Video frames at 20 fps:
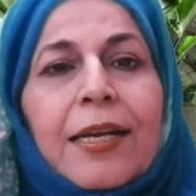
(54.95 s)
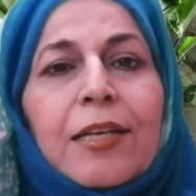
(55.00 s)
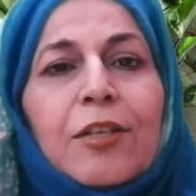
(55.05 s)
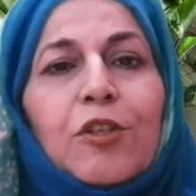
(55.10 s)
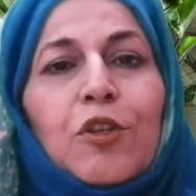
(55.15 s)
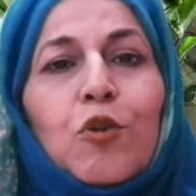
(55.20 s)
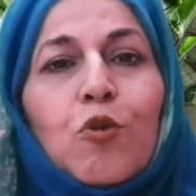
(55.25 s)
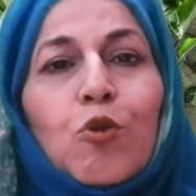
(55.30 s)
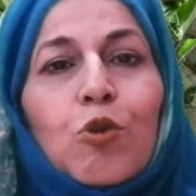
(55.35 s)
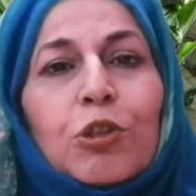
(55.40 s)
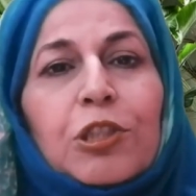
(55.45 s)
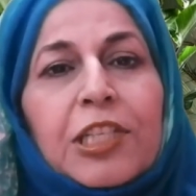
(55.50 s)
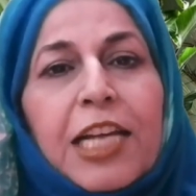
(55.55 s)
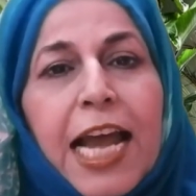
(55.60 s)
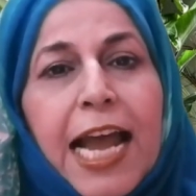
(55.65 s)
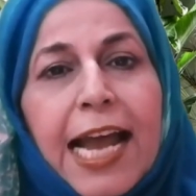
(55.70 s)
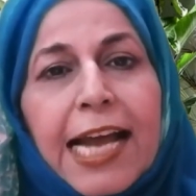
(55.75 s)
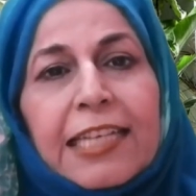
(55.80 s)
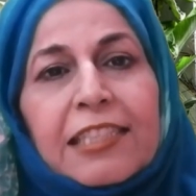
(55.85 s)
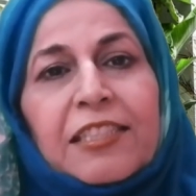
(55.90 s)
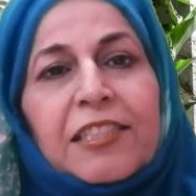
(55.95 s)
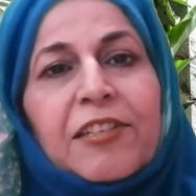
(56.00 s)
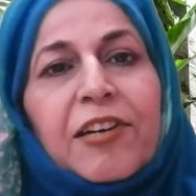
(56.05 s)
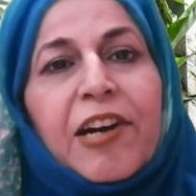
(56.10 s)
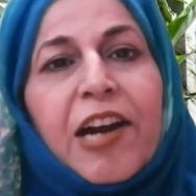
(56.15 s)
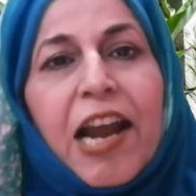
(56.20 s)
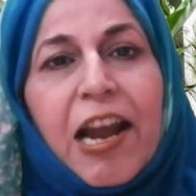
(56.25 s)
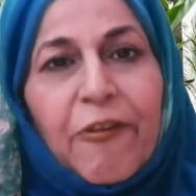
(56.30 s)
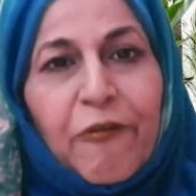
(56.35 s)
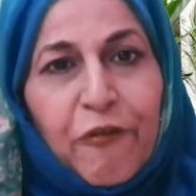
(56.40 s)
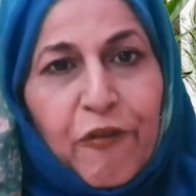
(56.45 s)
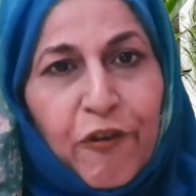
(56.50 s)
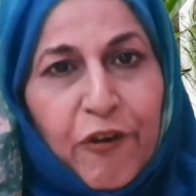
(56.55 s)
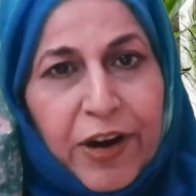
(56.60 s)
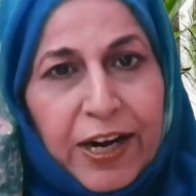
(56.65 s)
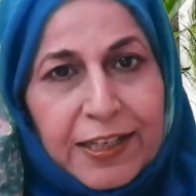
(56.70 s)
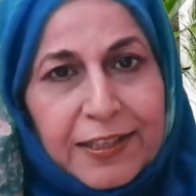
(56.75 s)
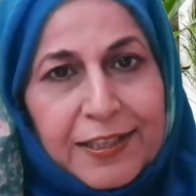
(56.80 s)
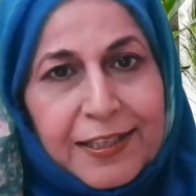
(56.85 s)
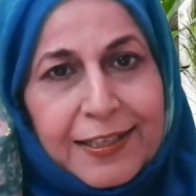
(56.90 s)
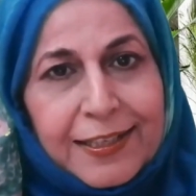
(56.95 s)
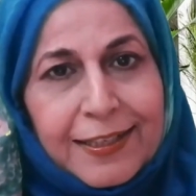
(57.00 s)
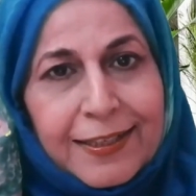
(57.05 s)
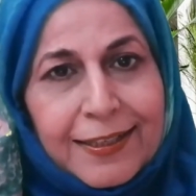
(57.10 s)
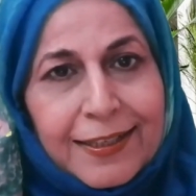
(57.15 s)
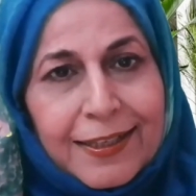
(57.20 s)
used as reference